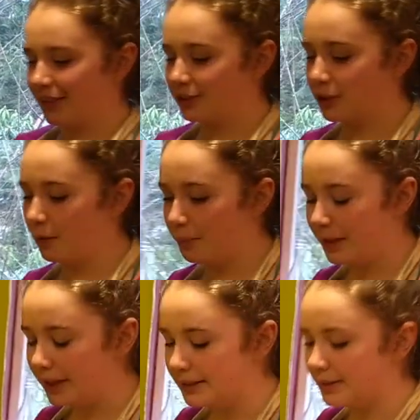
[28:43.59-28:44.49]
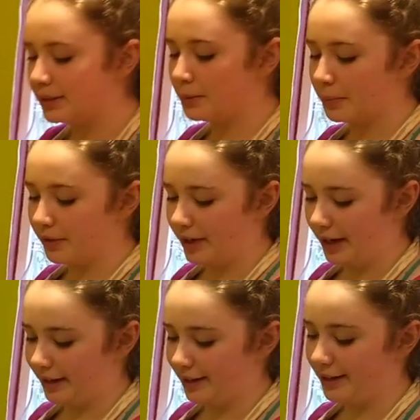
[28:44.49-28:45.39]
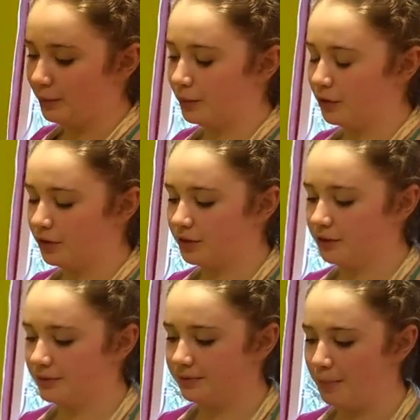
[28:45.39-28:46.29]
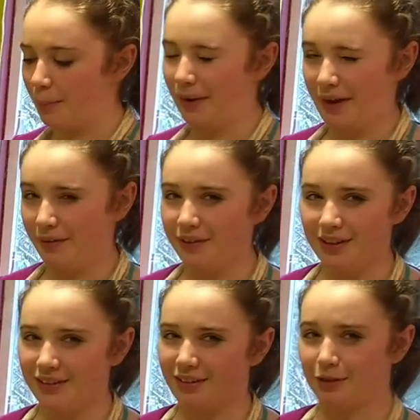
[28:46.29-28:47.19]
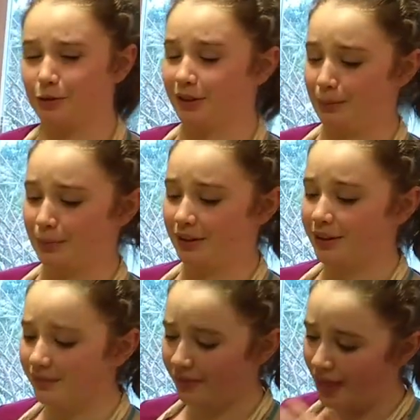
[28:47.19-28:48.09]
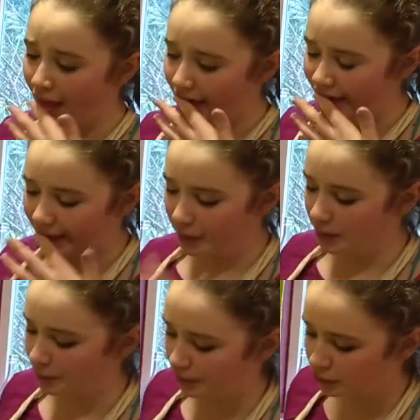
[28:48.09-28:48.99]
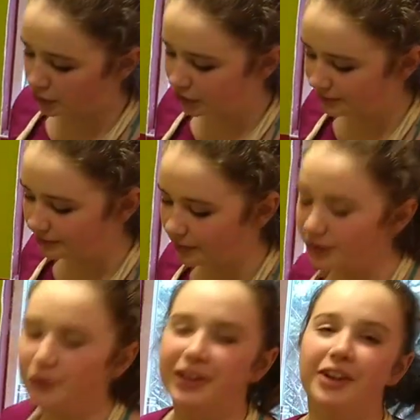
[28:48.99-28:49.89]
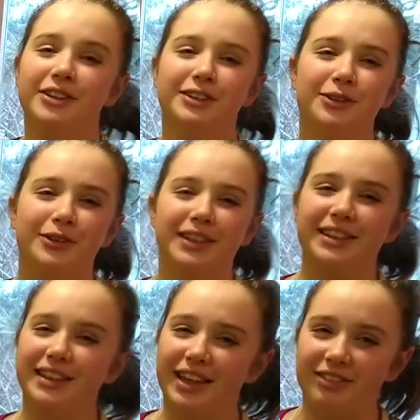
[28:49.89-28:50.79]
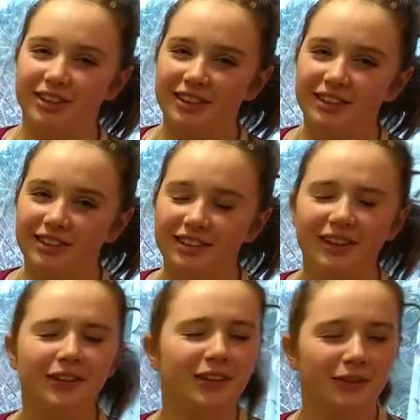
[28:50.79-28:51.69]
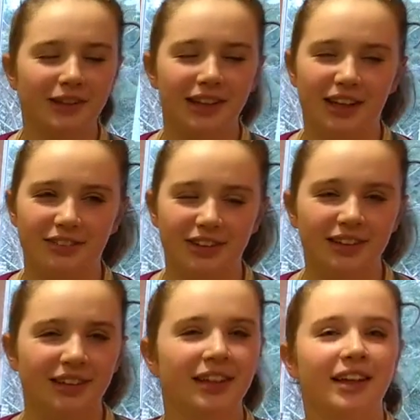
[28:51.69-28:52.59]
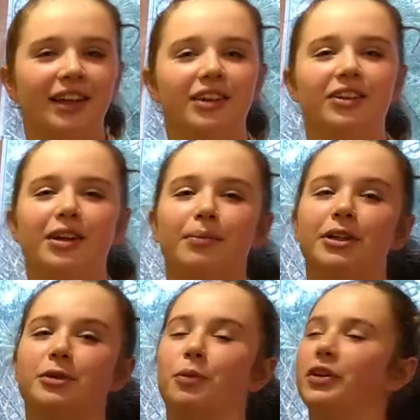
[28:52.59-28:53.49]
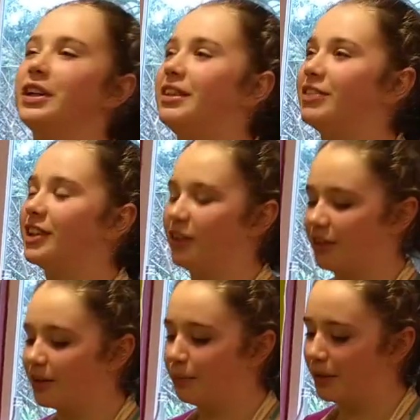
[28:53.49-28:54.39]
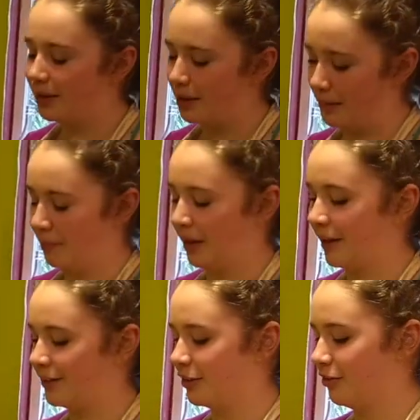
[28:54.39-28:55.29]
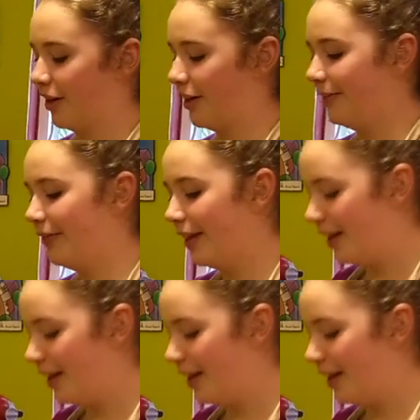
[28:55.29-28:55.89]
So because this is a meringue, it will brown and it'll look really pretty when I blowtorch it. You can also do this in the oven. You can do it in the oven, and you'll get a much more even look, but they might catch on fire.